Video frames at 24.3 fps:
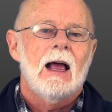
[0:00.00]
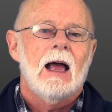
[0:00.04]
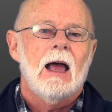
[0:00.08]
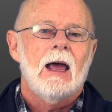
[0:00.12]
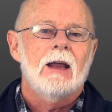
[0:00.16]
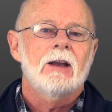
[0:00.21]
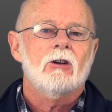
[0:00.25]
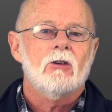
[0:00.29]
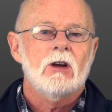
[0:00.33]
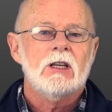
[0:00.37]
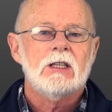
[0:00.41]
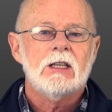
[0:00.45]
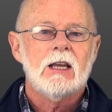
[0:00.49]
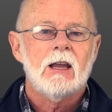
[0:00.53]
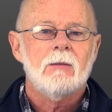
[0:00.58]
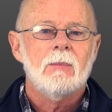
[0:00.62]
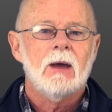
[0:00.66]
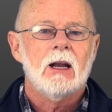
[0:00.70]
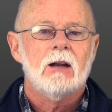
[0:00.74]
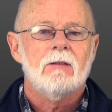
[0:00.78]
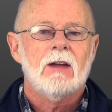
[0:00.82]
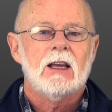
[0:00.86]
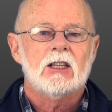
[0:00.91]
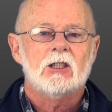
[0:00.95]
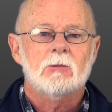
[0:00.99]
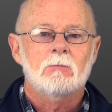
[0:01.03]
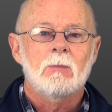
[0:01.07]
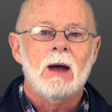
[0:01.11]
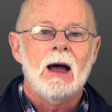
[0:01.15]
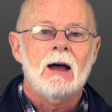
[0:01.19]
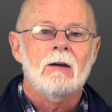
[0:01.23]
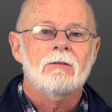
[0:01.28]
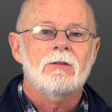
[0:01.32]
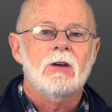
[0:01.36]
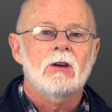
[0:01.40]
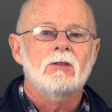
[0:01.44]
an increasing amount of our
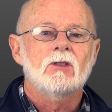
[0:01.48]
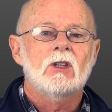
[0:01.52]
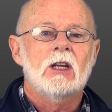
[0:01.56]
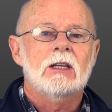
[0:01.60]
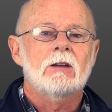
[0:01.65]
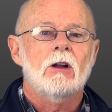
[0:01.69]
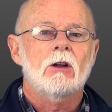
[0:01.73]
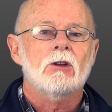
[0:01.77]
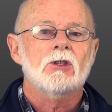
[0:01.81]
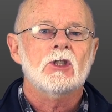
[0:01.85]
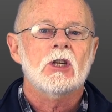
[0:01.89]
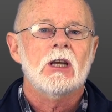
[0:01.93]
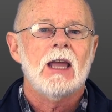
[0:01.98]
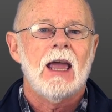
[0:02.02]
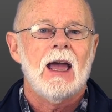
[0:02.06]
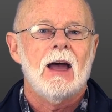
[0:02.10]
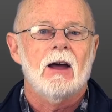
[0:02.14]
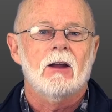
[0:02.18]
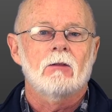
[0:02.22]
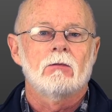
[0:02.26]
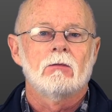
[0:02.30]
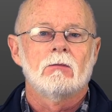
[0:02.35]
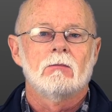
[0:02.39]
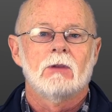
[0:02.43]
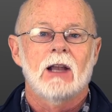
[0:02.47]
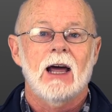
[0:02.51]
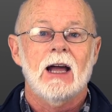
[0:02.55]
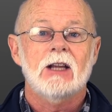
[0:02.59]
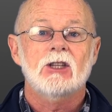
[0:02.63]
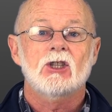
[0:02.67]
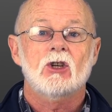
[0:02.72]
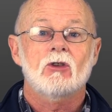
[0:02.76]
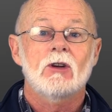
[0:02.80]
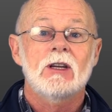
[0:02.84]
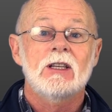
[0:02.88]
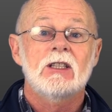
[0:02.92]
smartphone technology, our
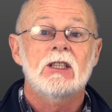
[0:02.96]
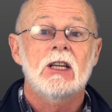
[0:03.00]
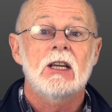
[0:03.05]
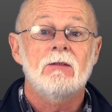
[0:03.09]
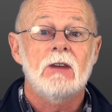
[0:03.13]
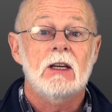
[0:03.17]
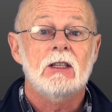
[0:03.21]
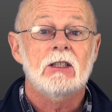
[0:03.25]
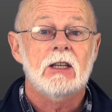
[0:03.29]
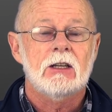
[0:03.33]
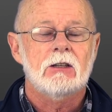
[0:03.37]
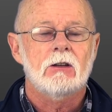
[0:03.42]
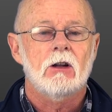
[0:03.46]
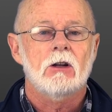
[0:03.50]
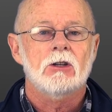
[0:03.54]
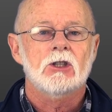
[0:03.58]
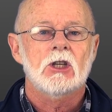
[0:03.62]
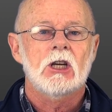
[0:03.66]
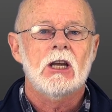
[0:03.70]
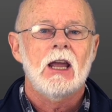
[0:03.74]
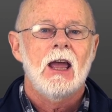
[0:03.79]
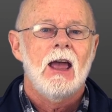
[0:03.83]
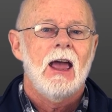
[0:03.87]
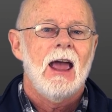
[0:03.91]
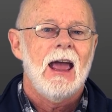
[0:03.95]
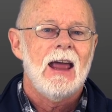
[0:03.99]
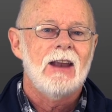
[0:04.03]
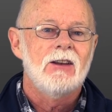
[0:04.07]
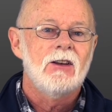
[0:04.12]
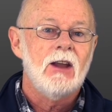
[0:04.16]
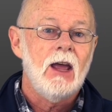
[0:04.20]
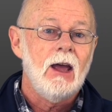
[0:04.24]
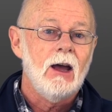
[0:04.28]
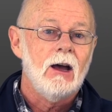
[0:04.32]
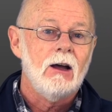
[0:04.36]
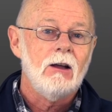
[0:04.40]
large screen TV technology,
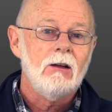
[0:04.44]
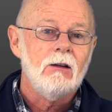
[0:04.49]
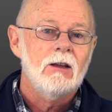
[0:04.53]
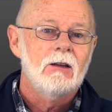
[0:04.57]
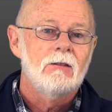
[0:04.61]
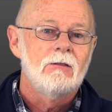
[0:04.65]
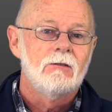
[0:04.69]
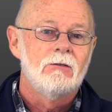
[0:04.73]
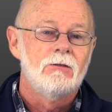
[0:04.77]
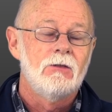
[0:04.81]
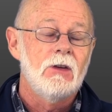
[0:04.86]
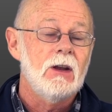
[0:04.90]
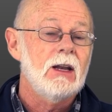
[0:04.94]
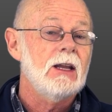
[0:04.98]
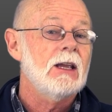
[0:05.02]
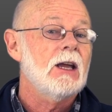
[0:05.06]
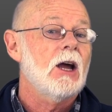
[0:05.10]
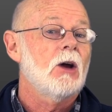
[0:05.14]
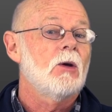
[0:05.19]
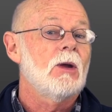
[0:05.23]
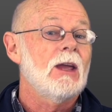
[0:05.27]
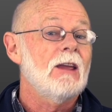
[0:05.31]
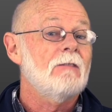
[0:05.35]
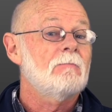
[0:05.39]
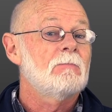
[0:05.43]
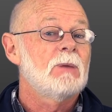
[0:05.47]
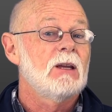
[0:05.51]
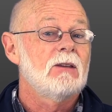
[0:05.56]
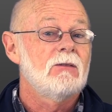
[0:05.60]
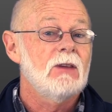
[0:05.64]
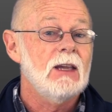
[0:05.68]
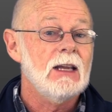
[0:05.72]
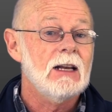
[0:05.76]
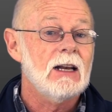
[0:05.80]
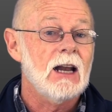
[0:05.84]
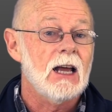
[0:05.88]
and now video
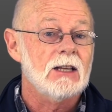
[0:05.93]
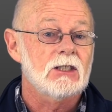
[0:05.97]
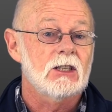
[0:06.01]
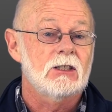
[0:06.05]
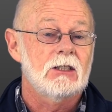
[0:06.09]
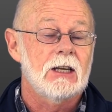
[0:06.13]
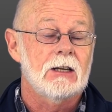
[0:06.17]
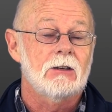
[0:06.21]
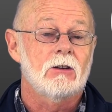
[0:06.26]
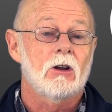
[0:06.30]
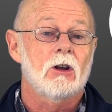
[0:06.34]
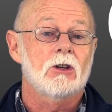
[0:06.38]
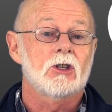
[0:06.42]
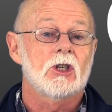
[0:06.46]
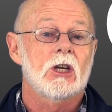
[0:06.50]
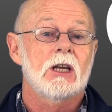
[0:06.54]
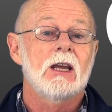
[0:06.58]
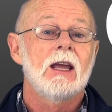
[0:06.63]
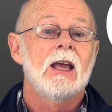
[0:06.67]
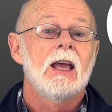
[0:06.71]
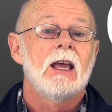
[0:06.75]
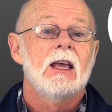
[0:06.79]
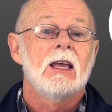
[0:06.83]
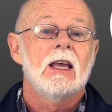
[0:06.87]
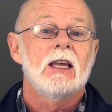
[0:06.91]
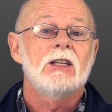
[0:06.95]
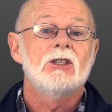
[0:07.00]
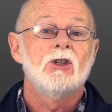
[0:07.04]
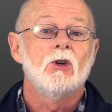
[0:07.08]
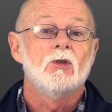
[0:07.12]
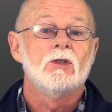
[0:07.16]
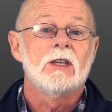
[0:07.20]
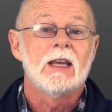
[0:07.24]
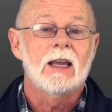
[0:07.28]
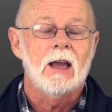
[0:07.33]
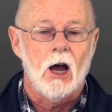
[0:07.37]
FPV glass technology is
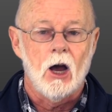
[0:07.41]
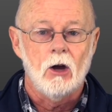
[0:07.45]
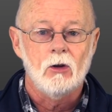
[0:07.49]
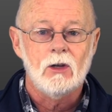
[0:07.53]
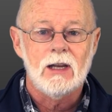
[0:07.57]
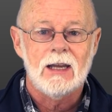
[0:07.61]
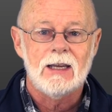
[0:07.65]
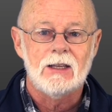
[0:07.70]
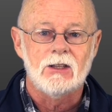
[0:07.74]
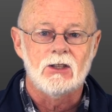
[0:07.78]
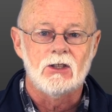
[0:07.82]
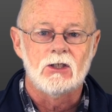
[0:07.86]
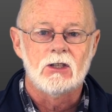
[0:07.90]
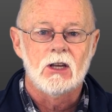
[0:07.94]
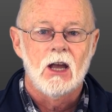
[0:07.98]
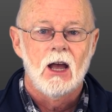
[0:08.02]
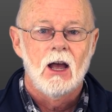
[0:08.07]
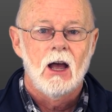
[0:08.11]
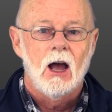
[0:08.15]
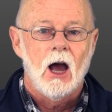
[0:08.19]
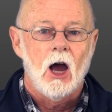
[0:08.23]
using OLEDs.